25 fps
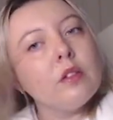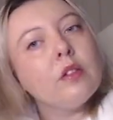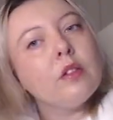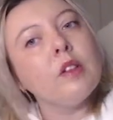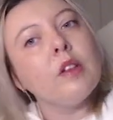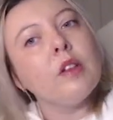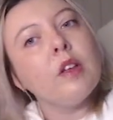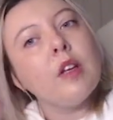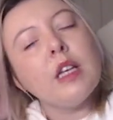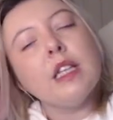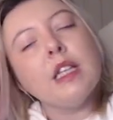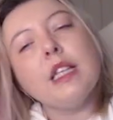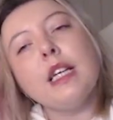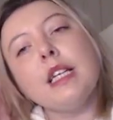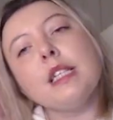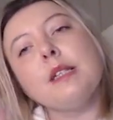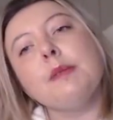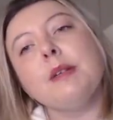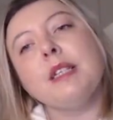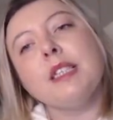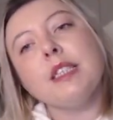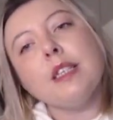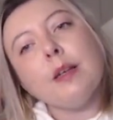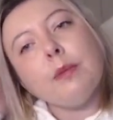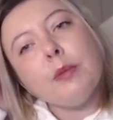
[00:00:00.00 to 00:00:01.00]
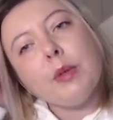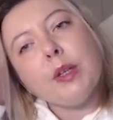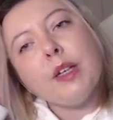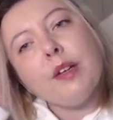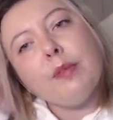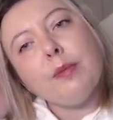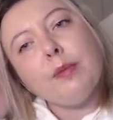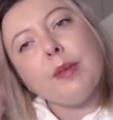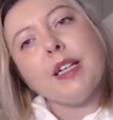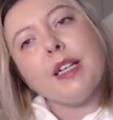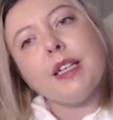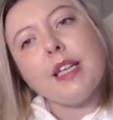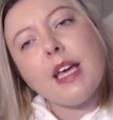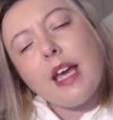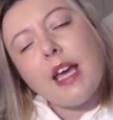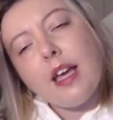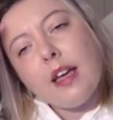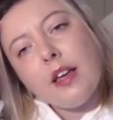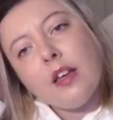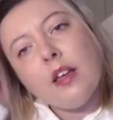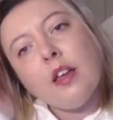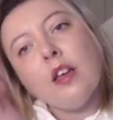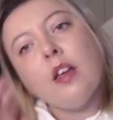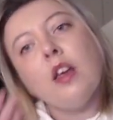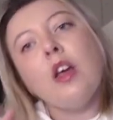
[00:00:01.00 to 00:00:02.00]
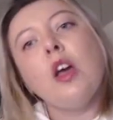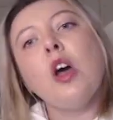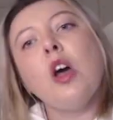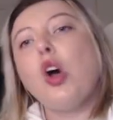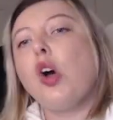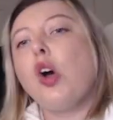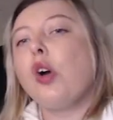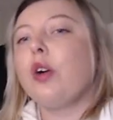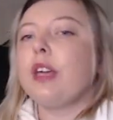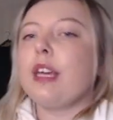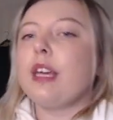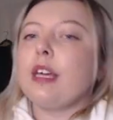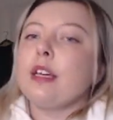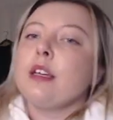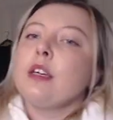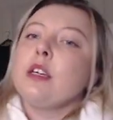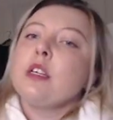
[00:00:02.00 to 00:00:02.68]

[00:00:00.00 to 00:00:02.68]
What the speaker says: That's my summary of my day. Okay,